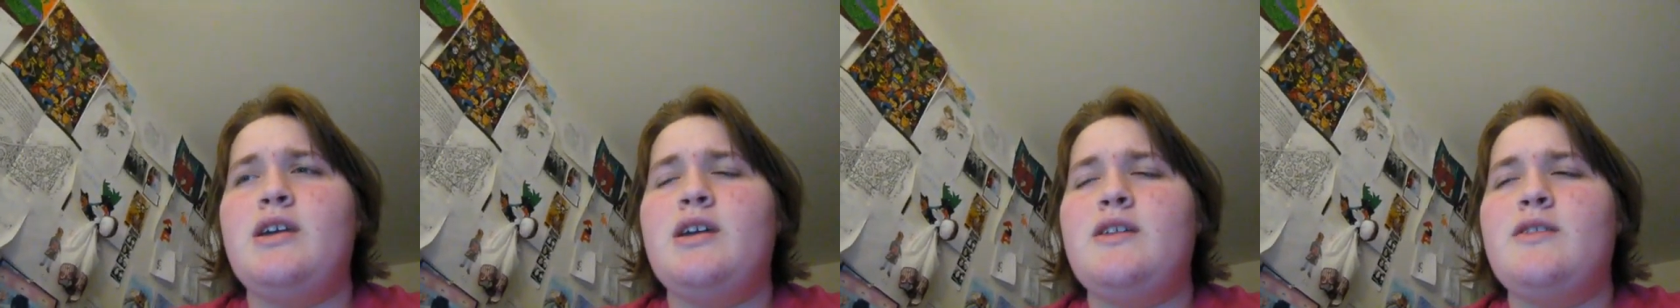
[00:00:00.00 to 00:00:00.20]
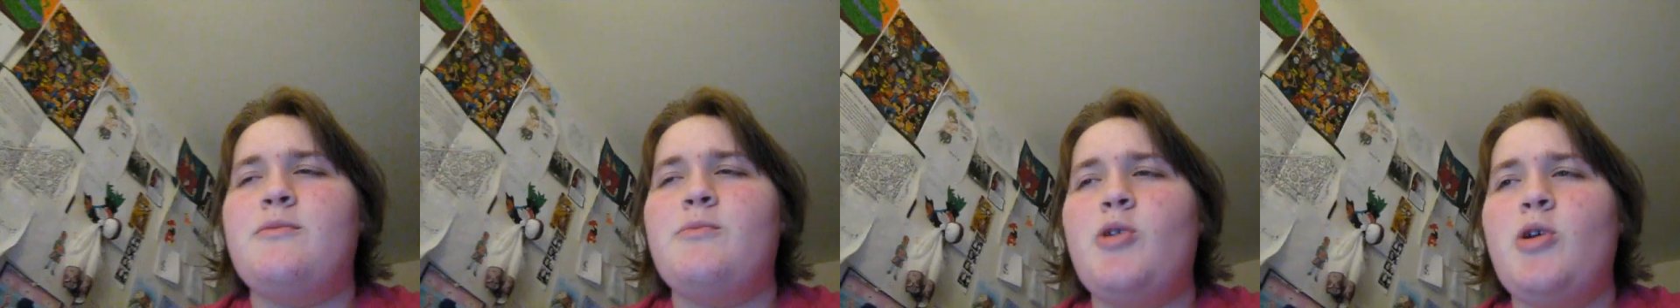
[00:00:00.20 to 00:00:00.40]

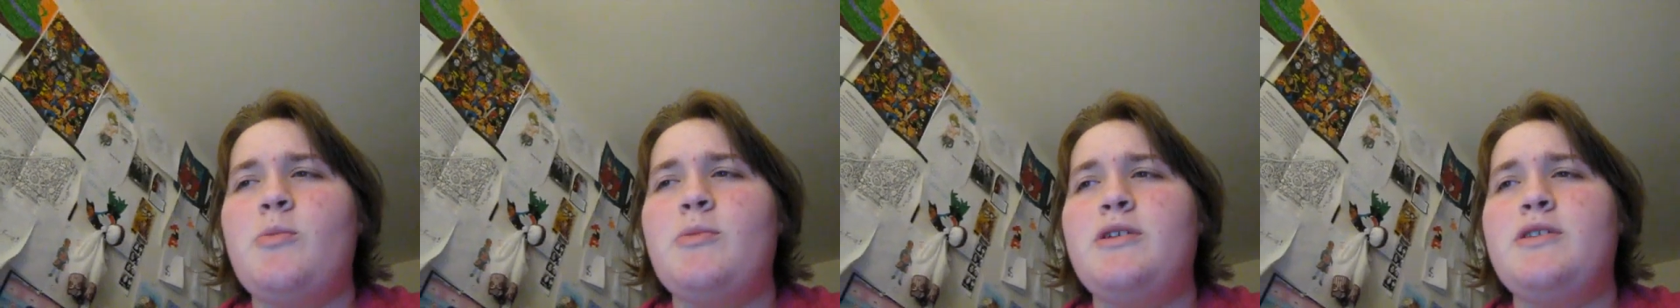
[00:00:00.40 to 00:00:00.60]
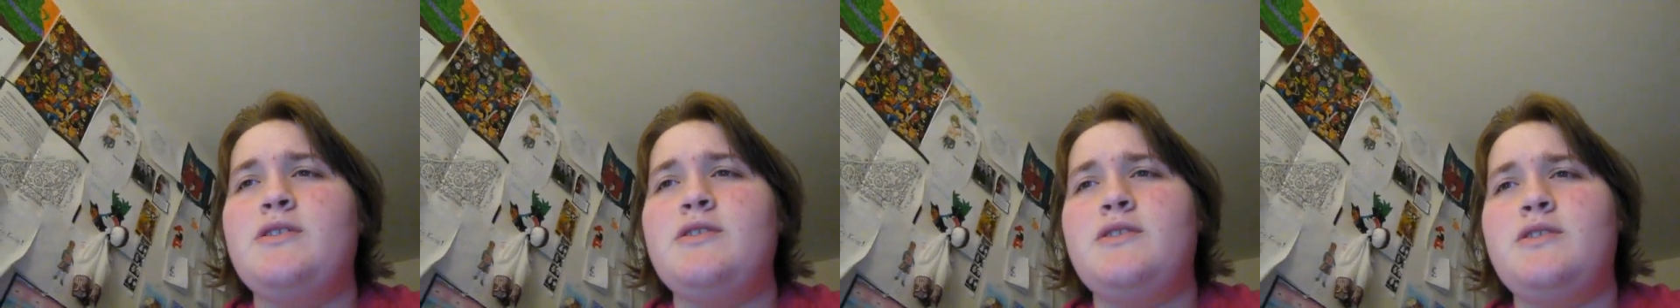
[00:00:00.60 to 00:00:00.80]
In the
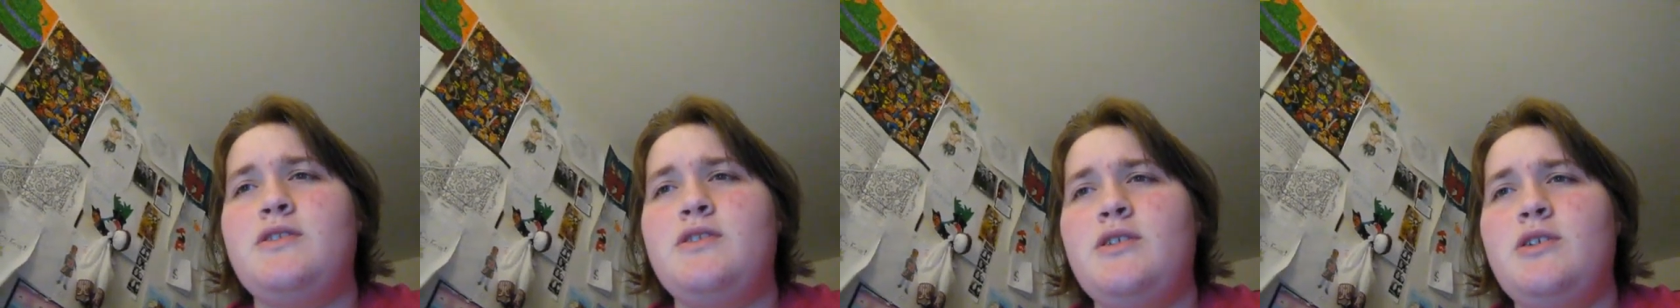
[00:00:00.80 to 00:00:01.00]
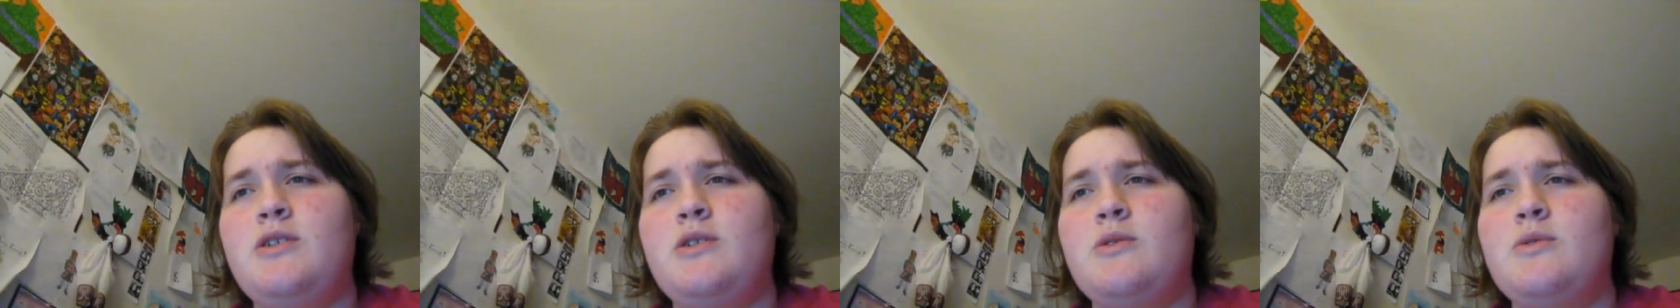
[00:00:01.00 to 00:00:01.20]
moment,
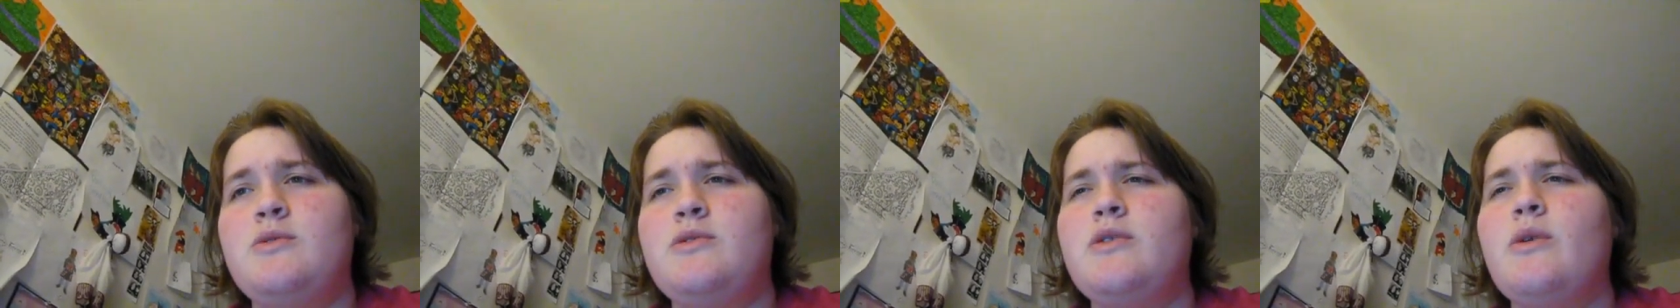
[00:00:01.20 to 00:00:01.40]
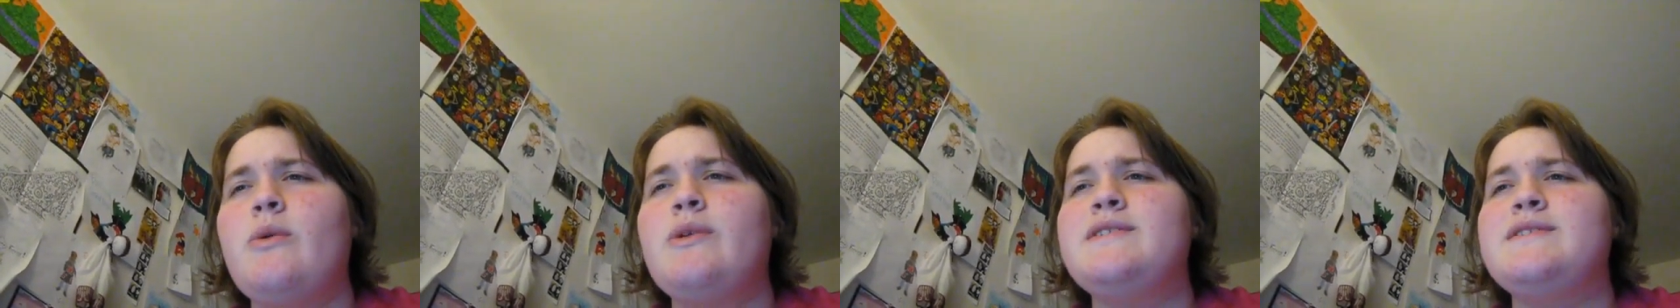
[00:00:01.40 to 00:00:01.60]
to you,
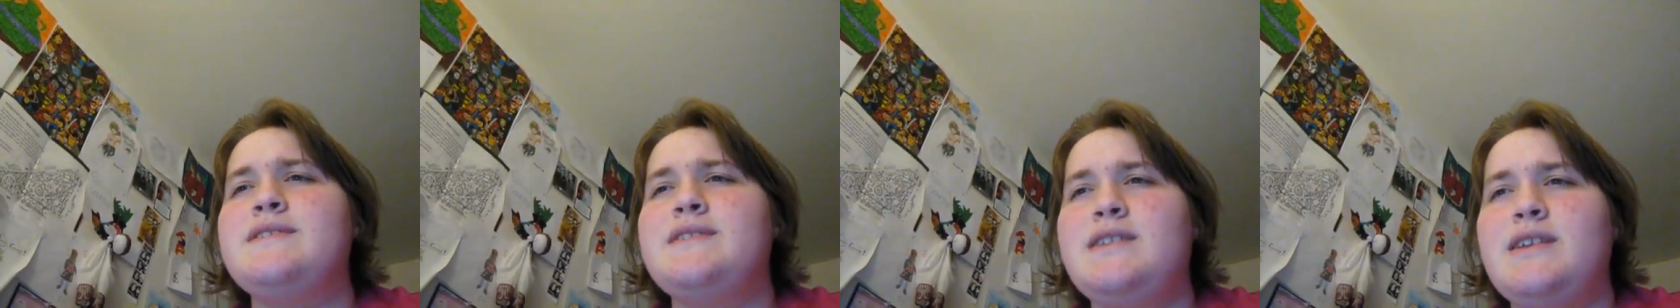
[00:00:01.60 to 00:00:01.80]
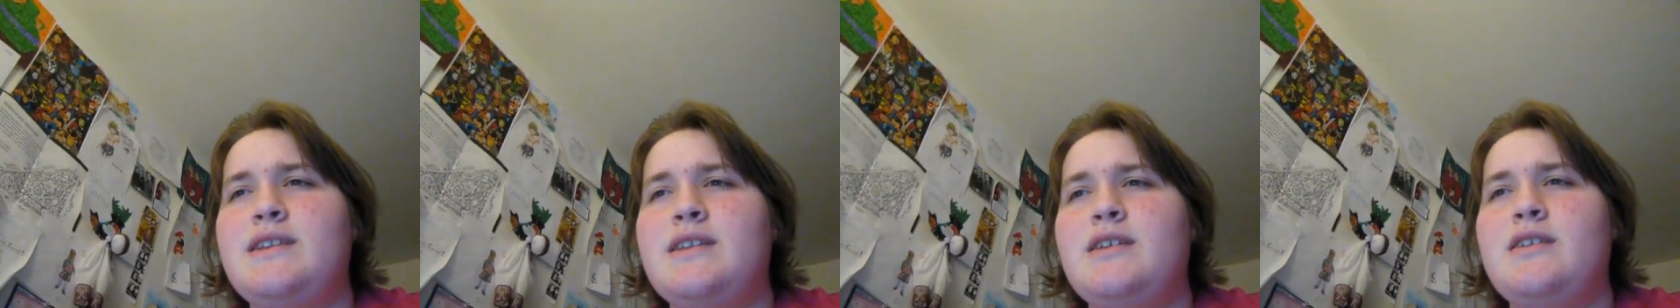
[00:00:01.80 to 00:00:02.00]
you always
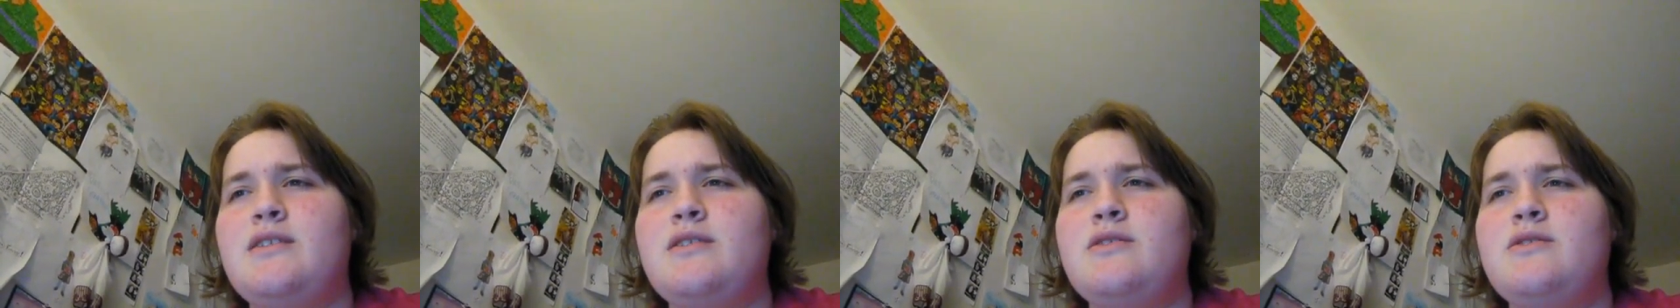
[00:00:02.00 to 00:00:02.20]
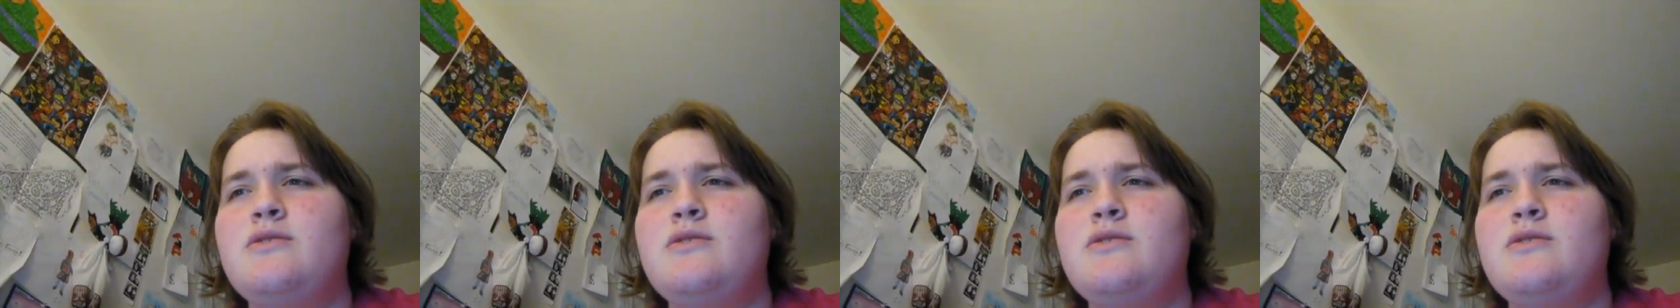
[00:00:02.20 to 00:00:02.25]
need it.